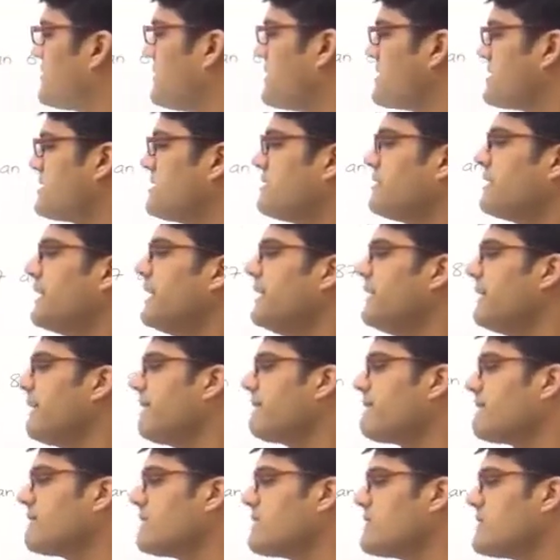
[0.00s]
first, right?
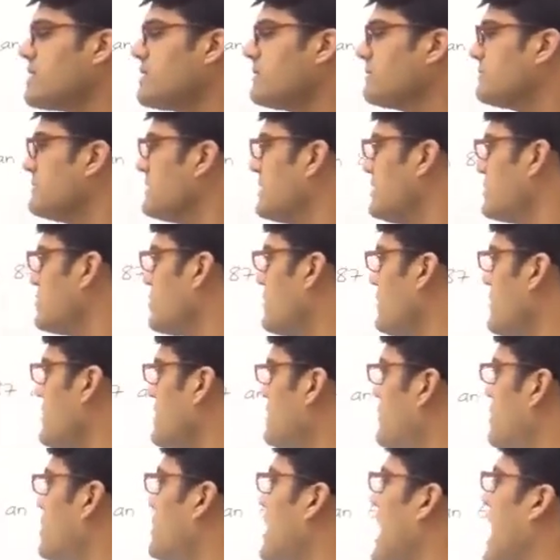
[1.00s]
So
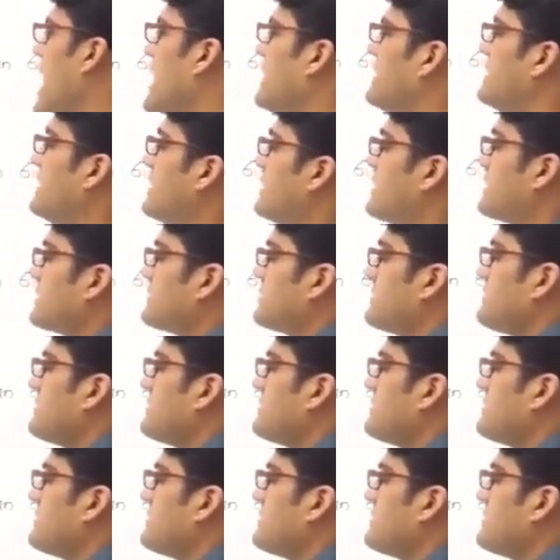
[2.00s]
we'll put an here.